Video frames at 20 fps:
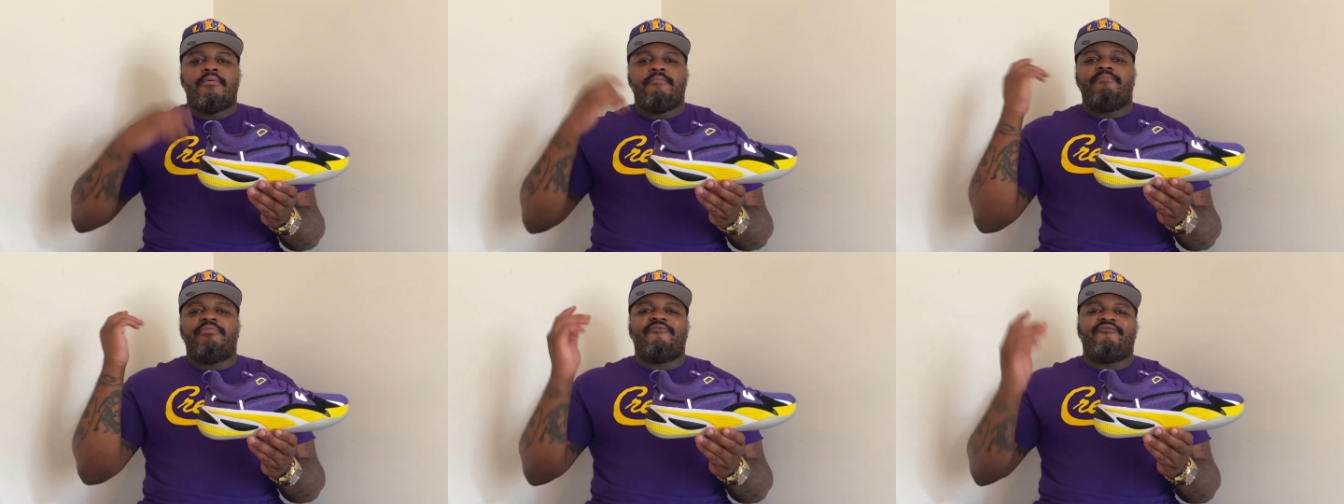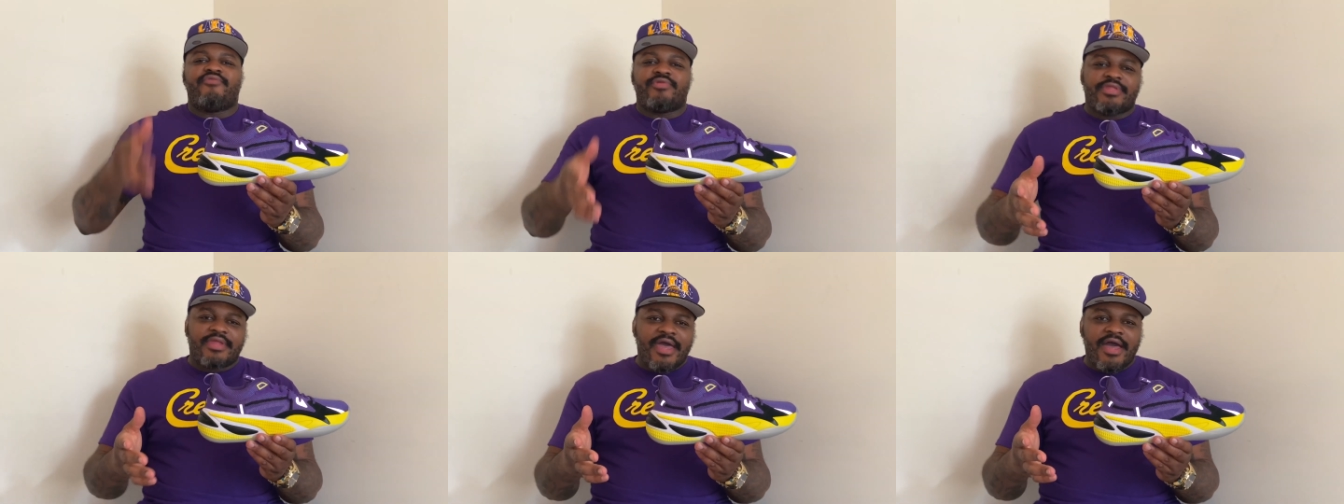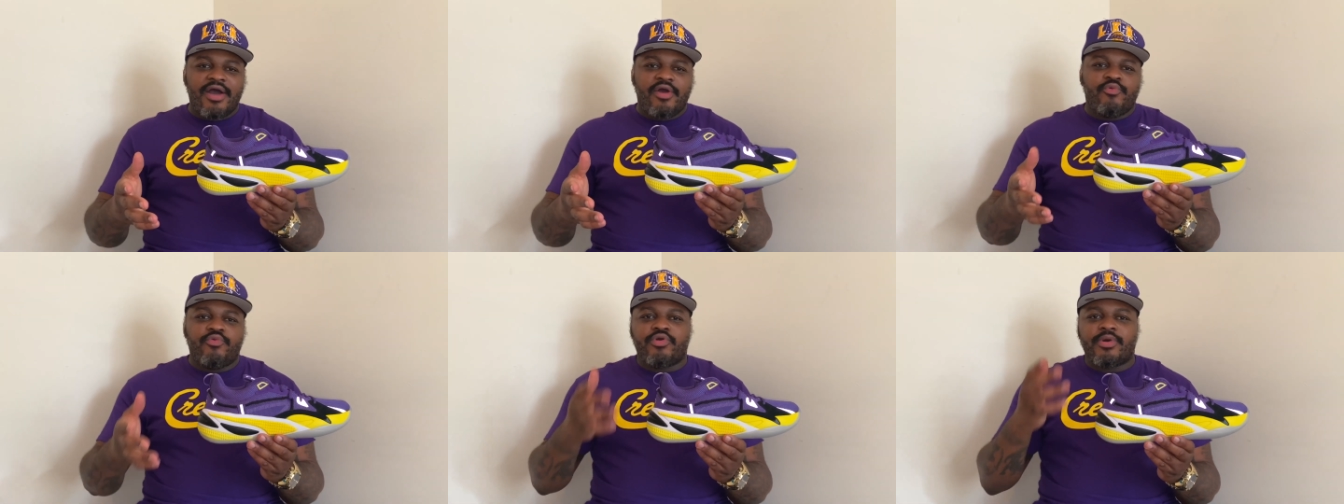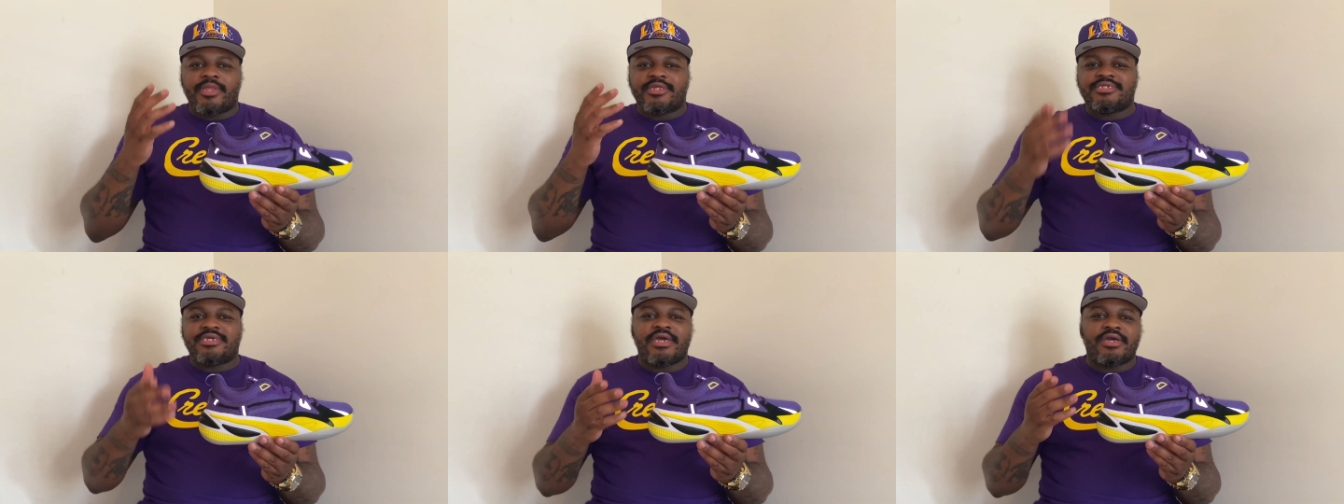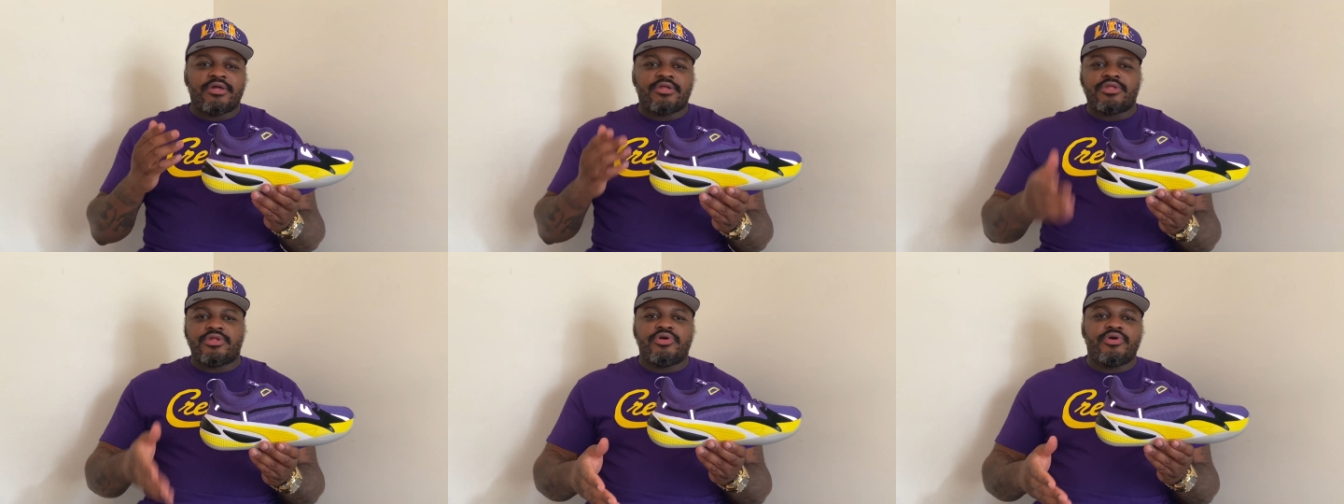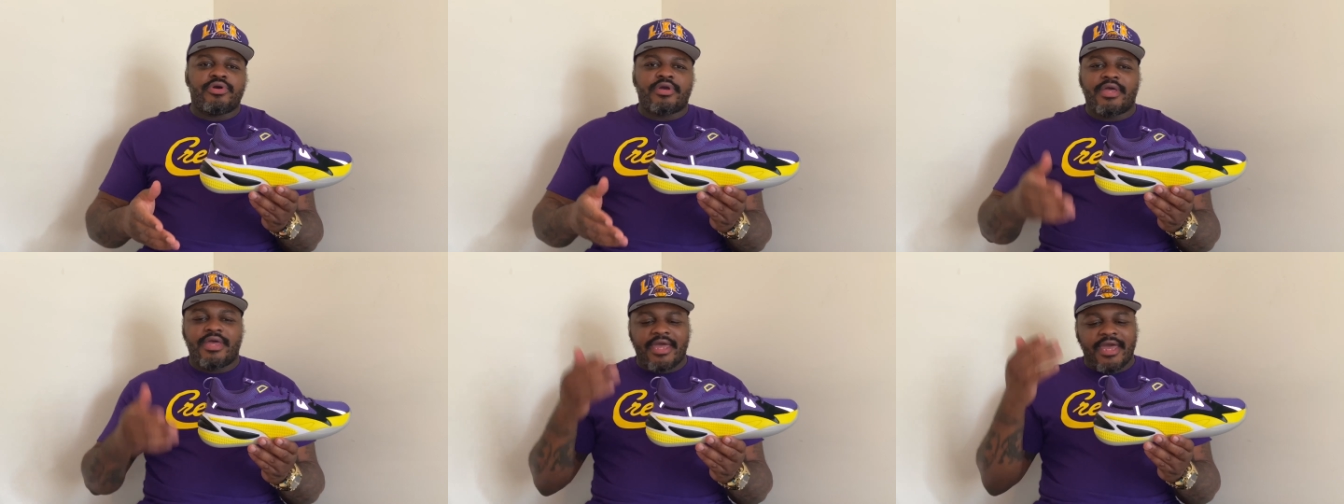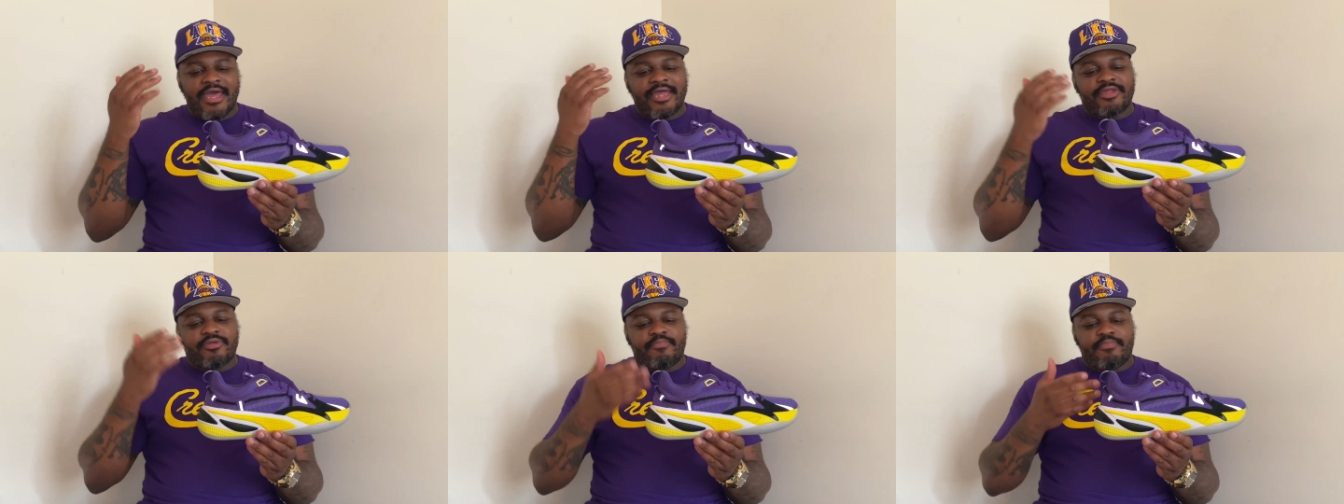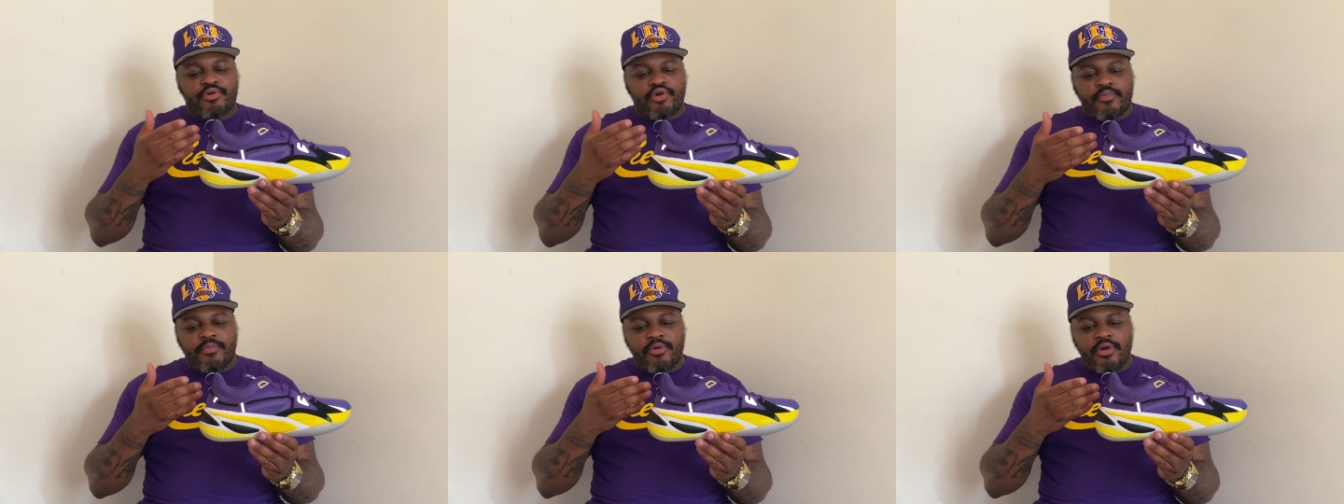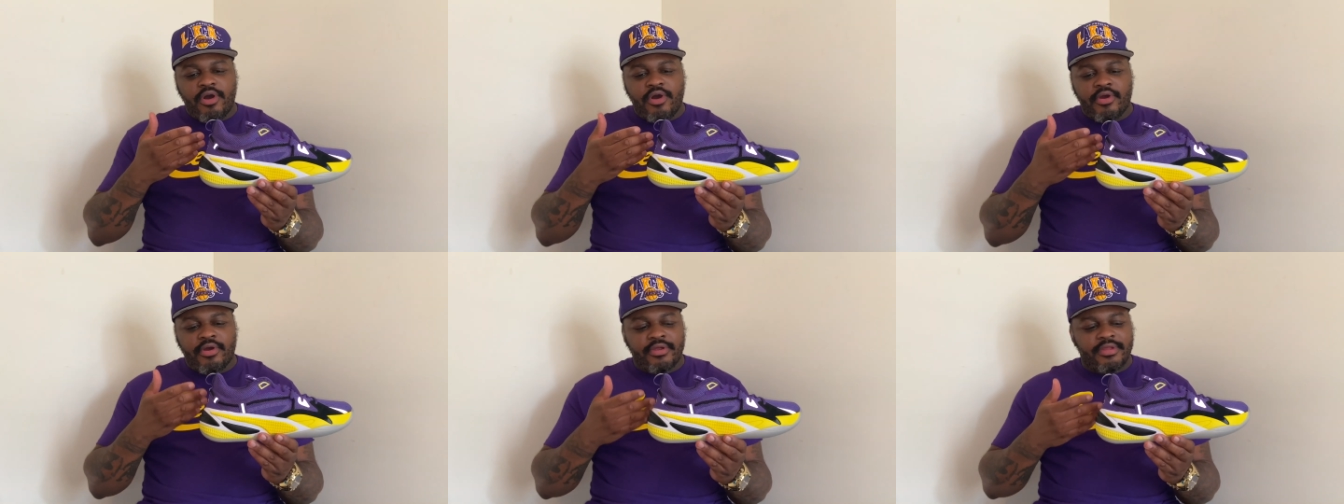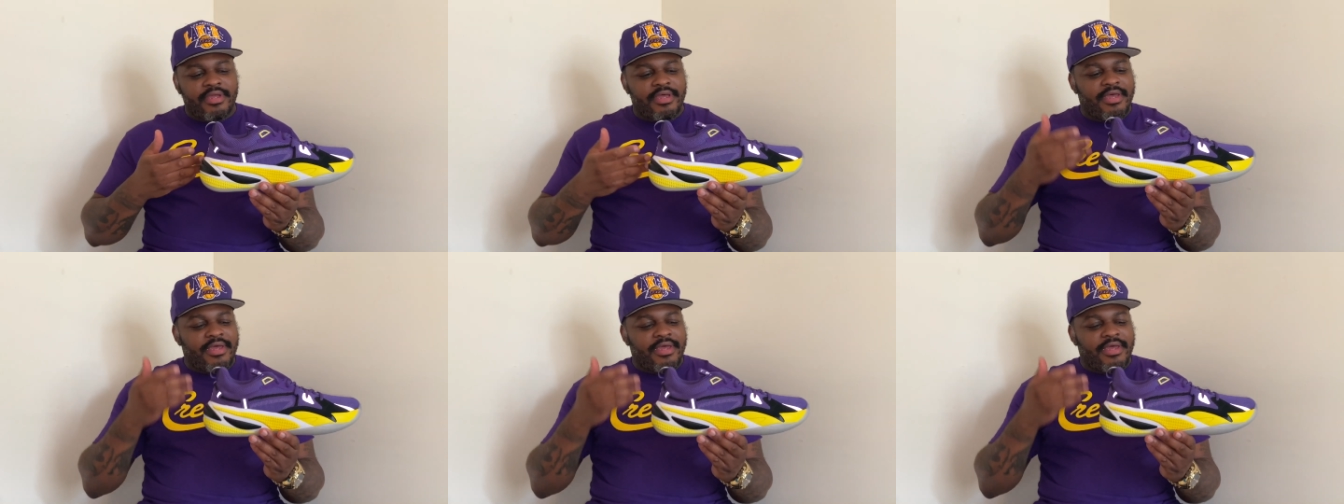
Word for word: But for now, we're gonna take a look at the Purple Heart.